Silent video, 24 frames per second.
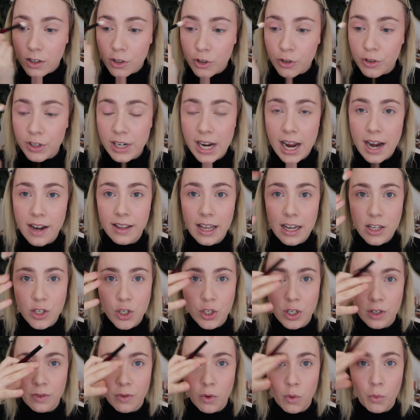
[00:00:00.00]
create
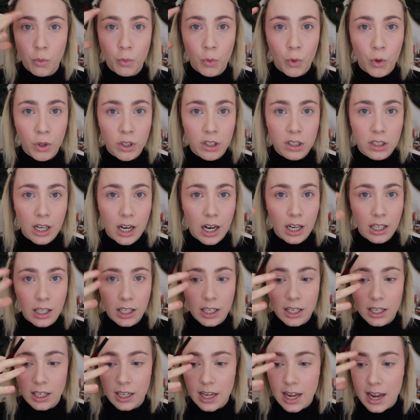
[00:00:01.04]
that sort of
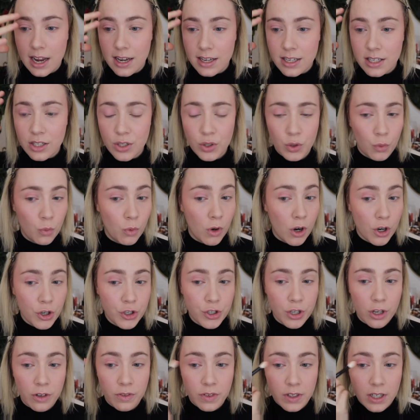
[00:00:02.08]
watercolor-esque
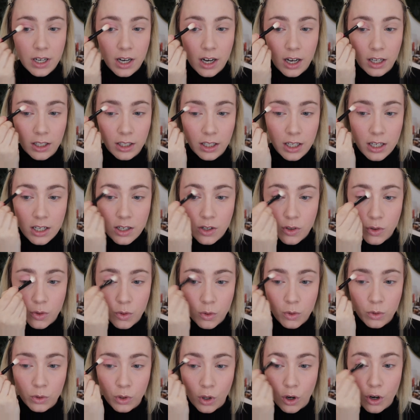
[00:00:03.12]
wash of color
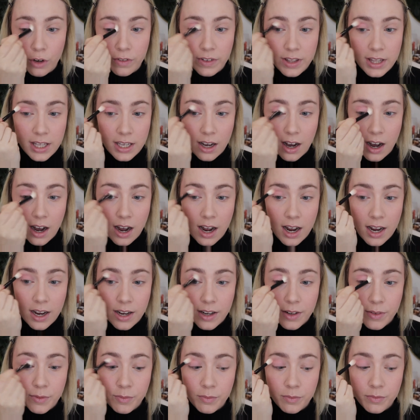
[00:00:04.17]
all over the
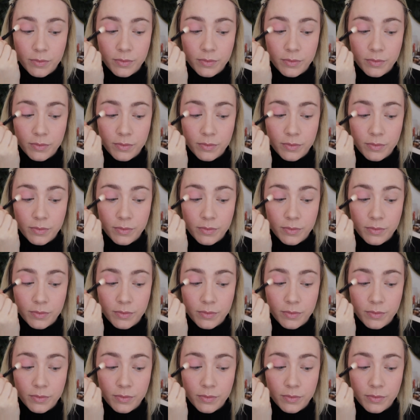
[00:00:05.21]
eye.